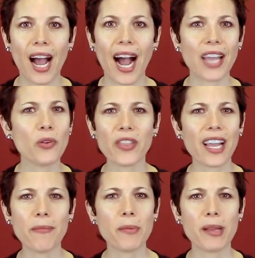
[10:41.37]
I don't think
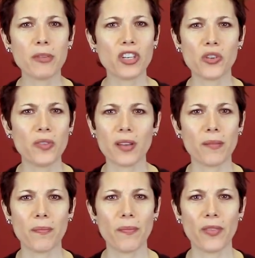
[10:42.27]
I'm going to be able to do
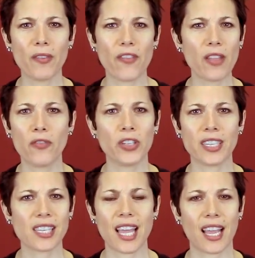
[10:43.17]
the the
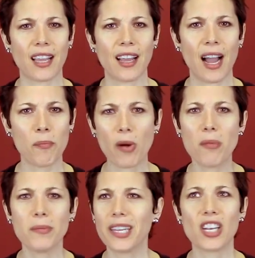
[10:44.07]
faithfulness thing. I'm
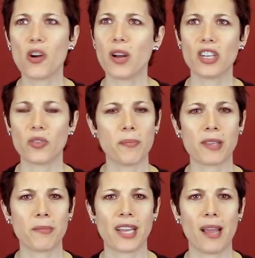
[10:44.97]
probably going to go on a trip
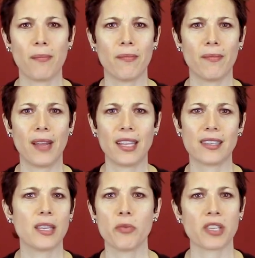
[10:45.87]
sometime and
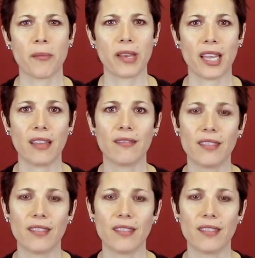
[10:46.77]
sleep with somebody.